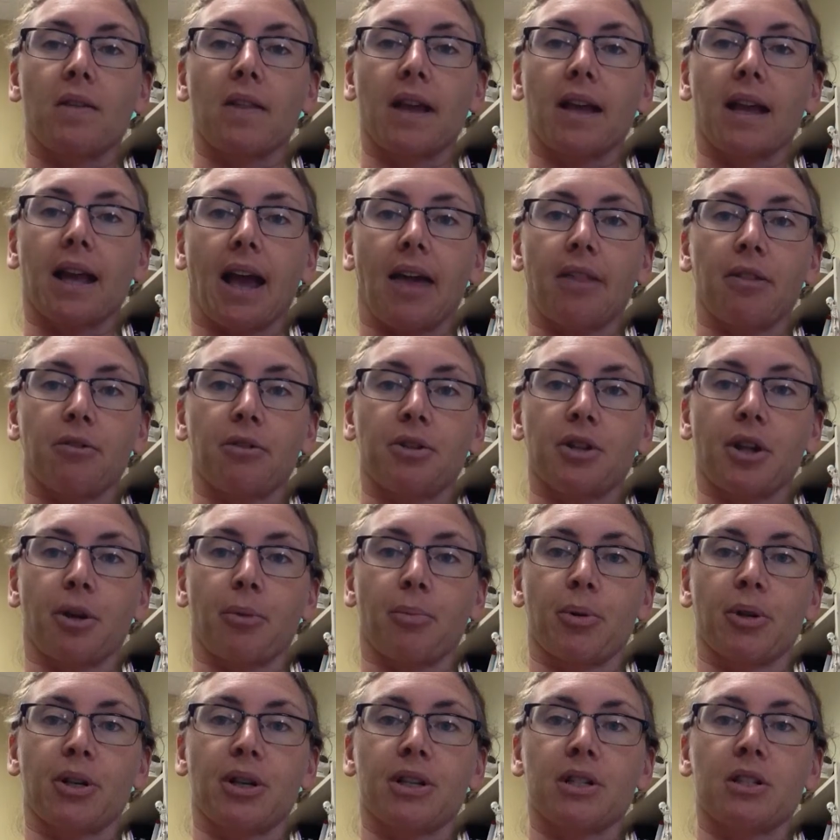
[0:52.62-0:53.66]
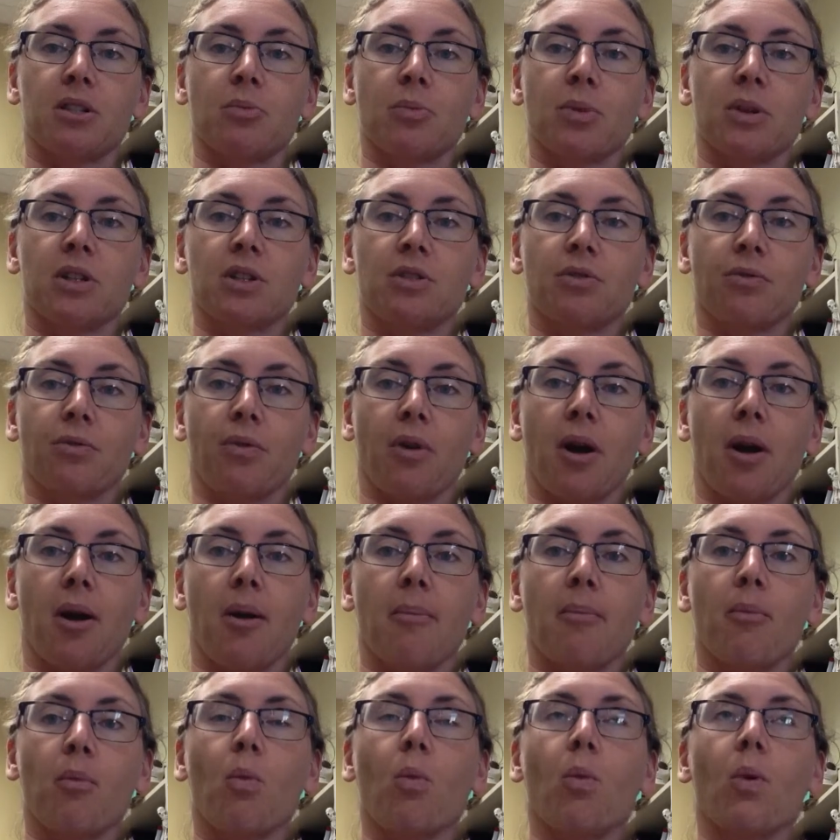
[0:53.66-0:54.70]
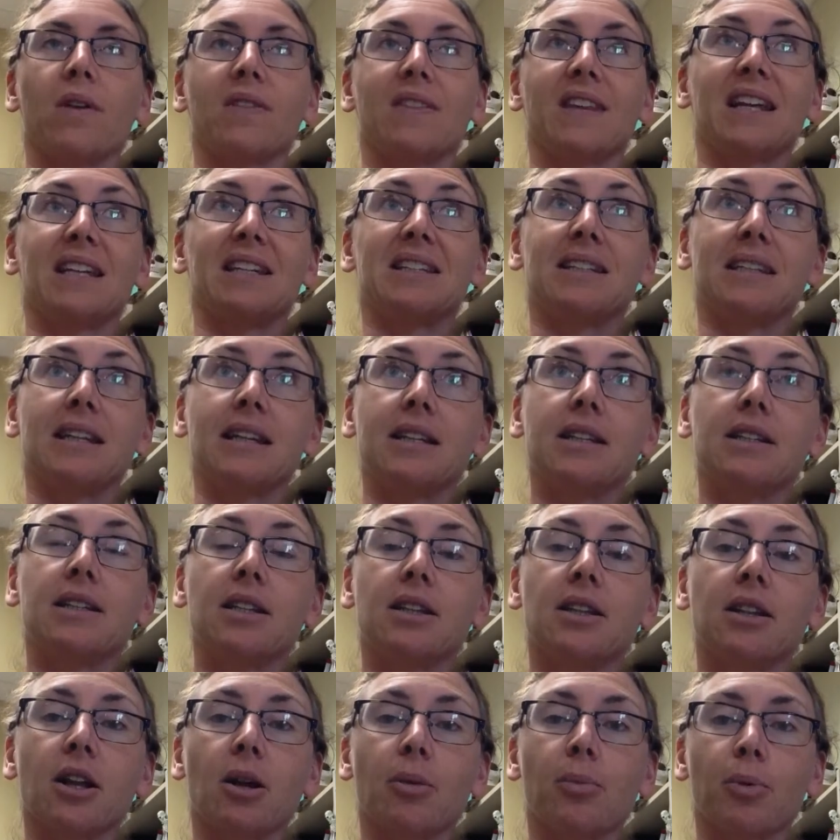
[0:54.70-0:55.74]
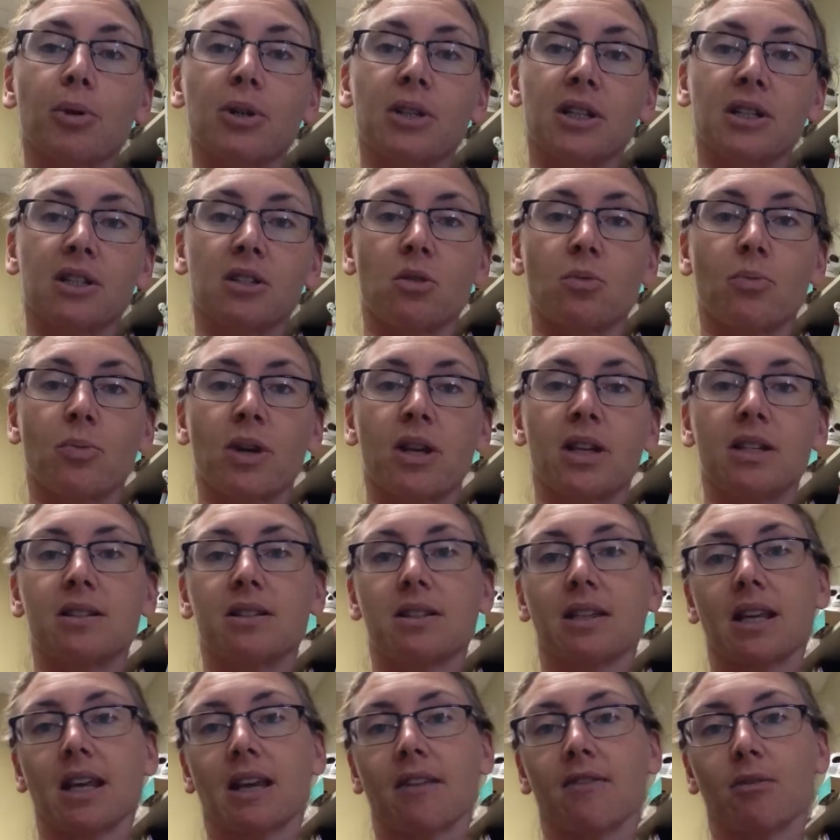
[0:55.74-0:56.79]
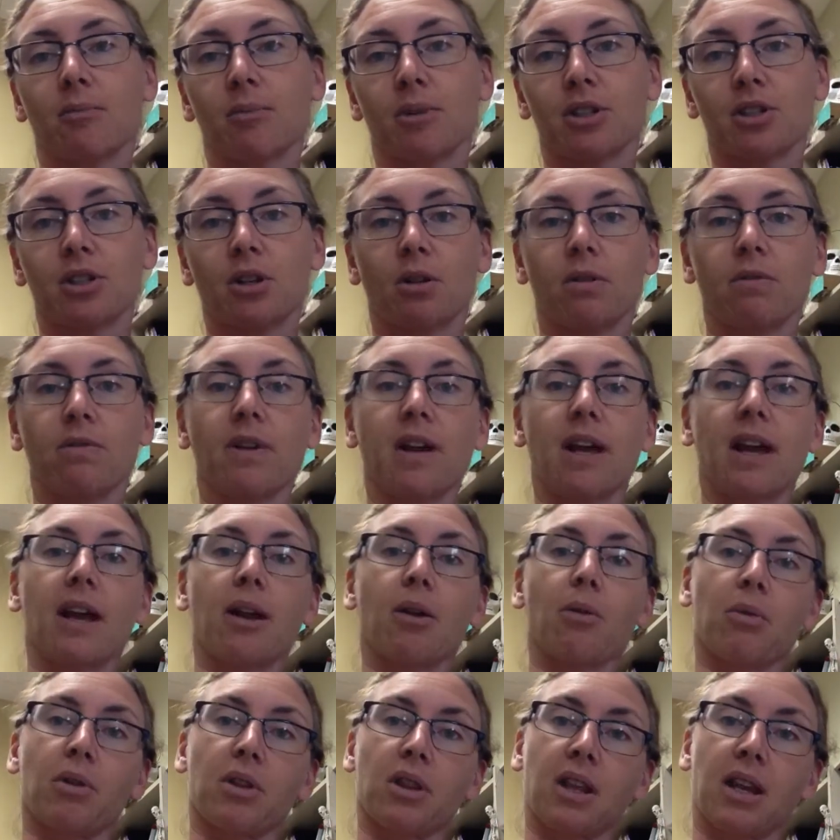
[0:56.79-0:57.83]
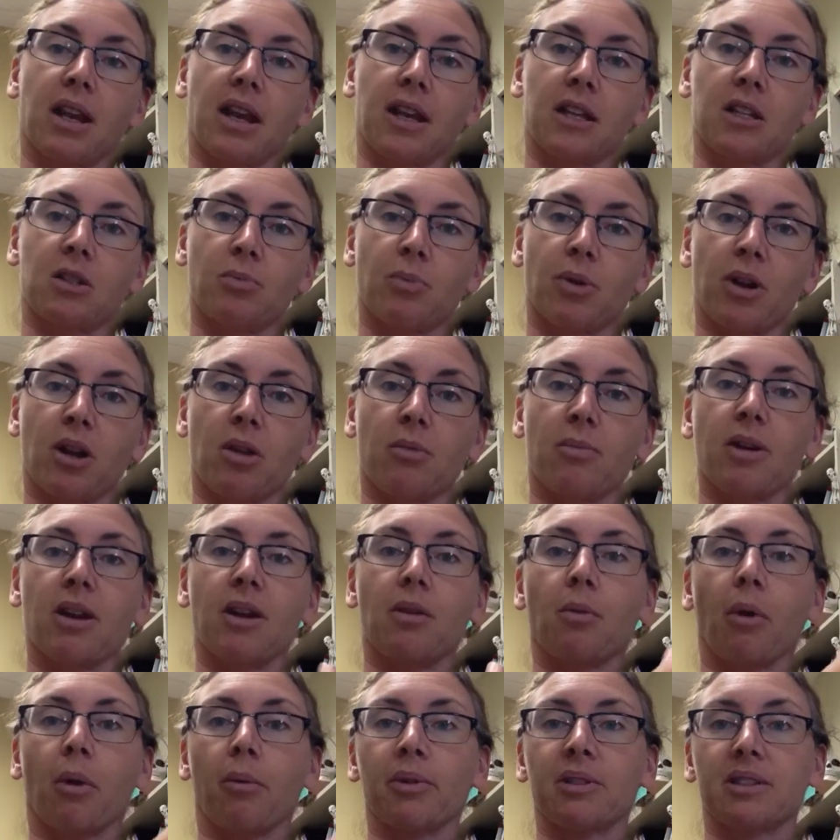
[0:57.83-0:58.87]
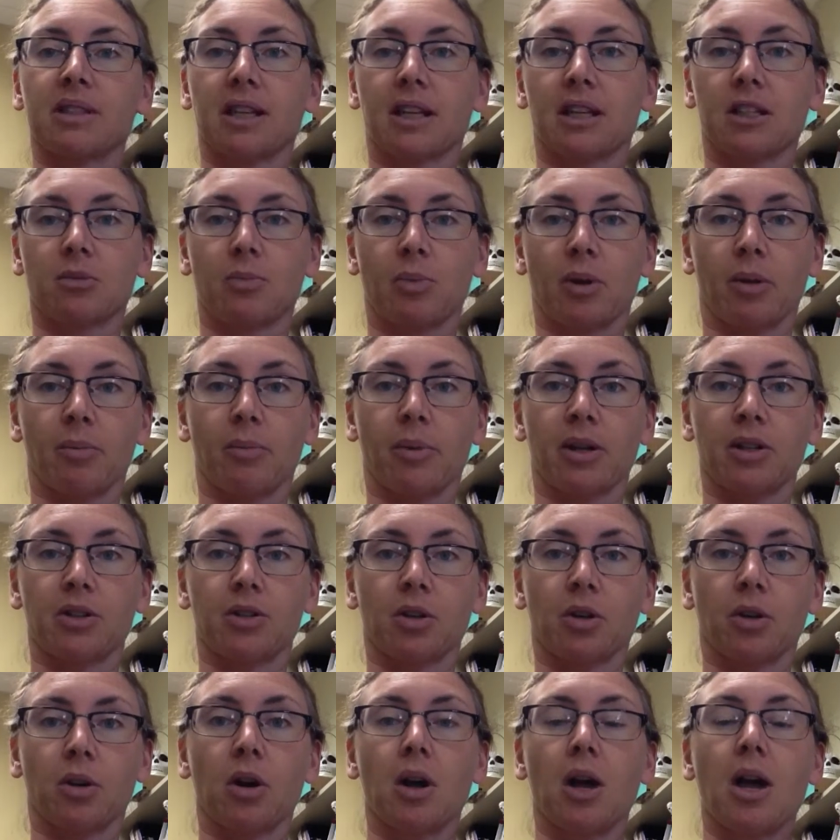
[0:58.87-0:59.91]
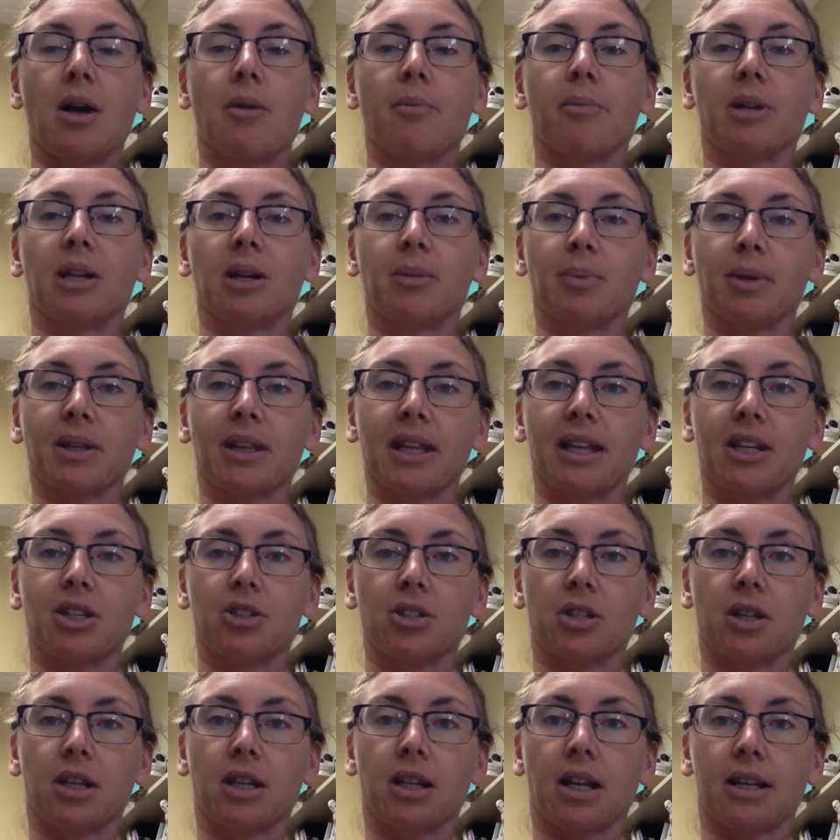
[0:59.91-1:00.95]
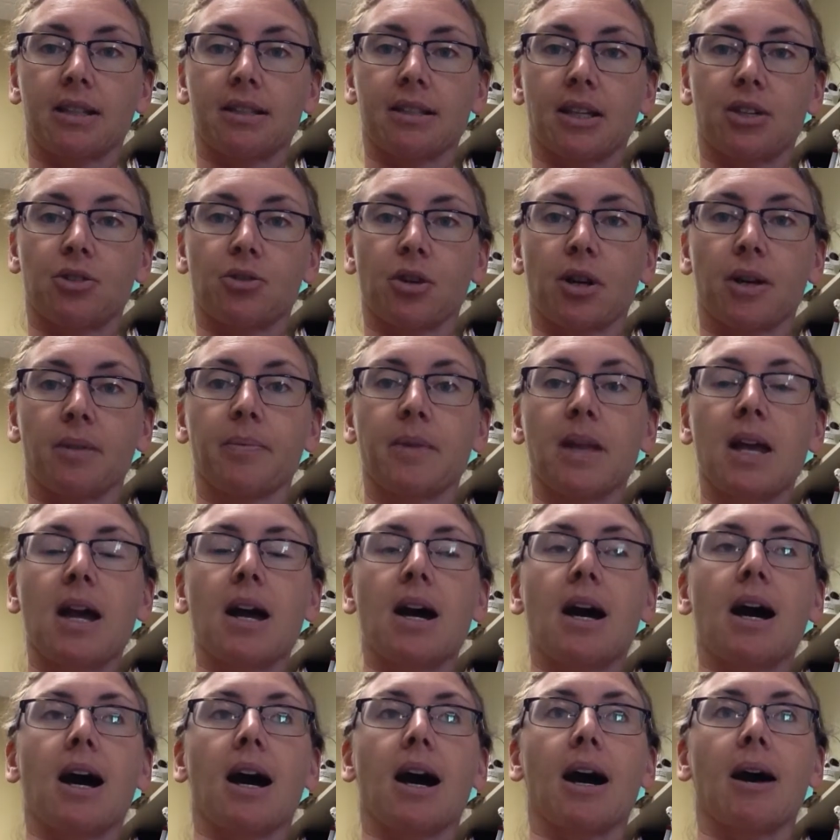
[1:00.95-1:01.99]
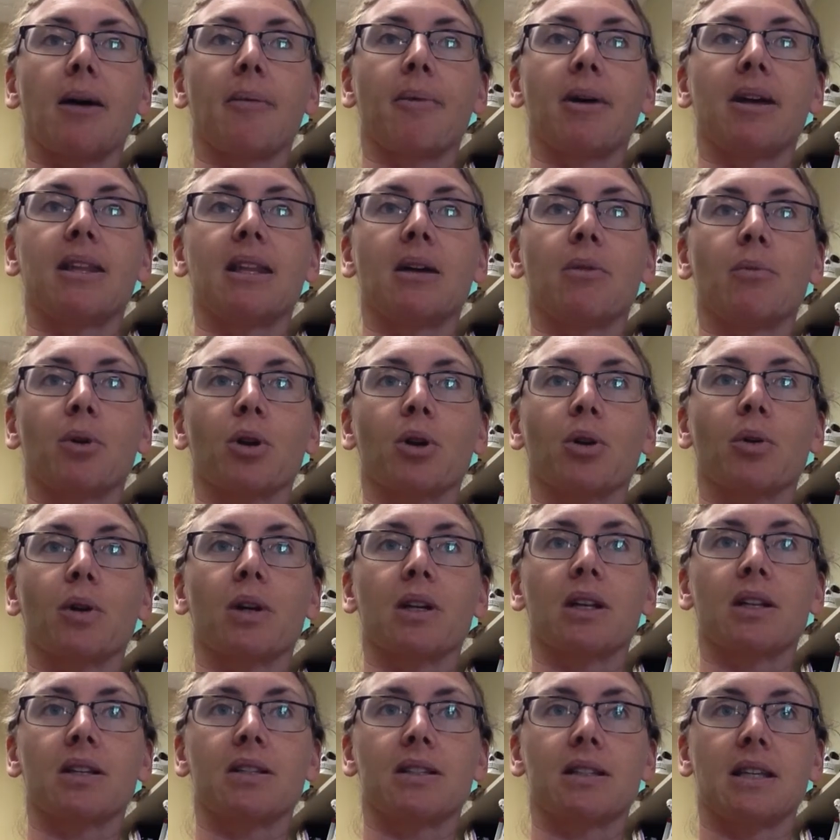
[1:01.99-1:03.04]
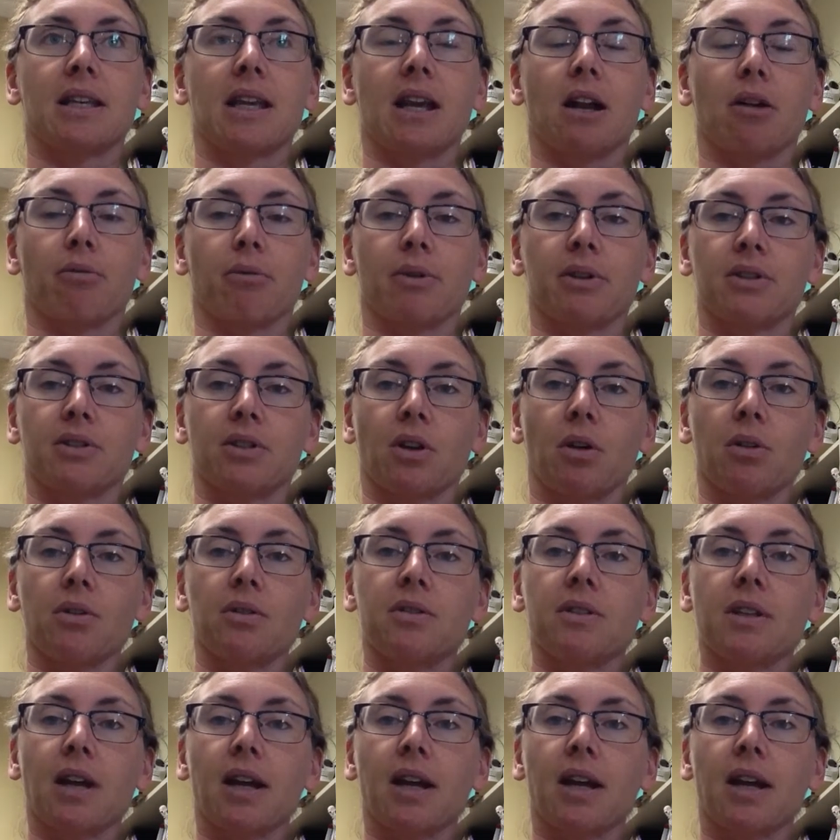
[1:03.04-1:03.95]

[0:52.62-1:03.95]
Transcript: they gathered their participants from, what they did to their participants. They give them a survey, were they in an experiment, what was the experimental manipulation, etc. And then we're going to see a results